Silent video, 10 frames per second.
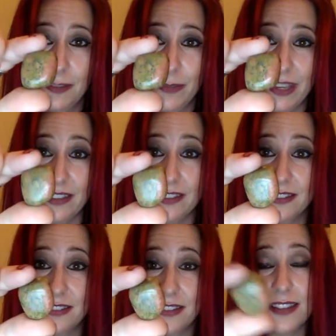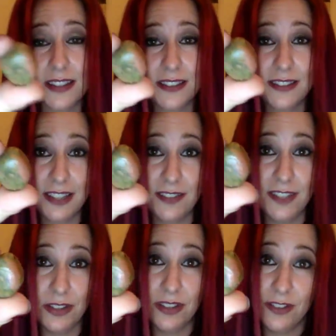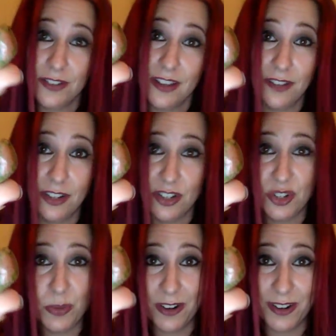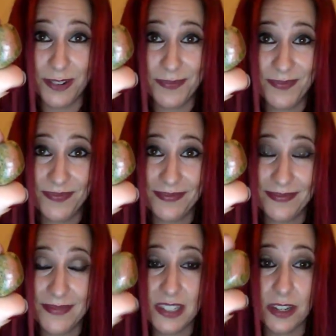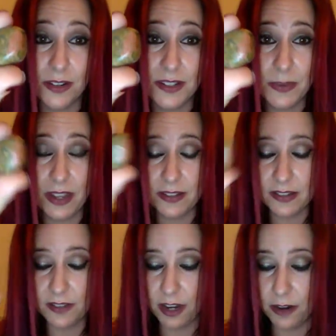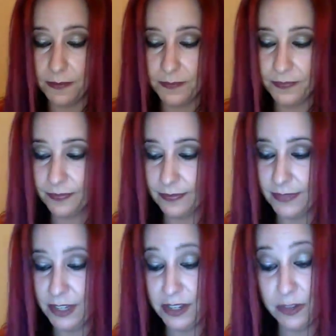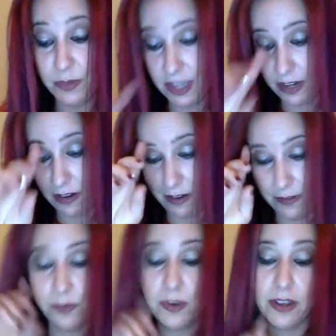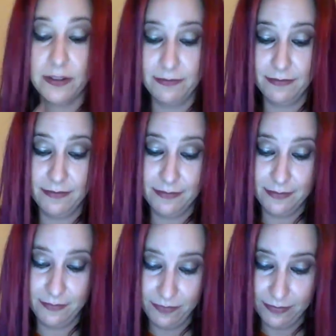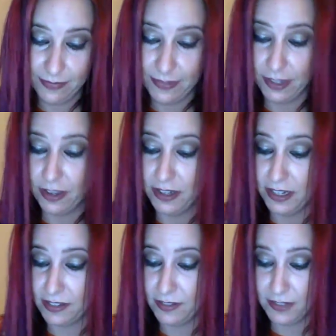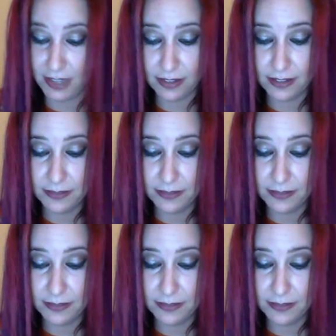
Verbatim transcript: because sex is a gift that you give yourself, not just your partner. So it's about self-care. And you can read that however you want in the context of sex.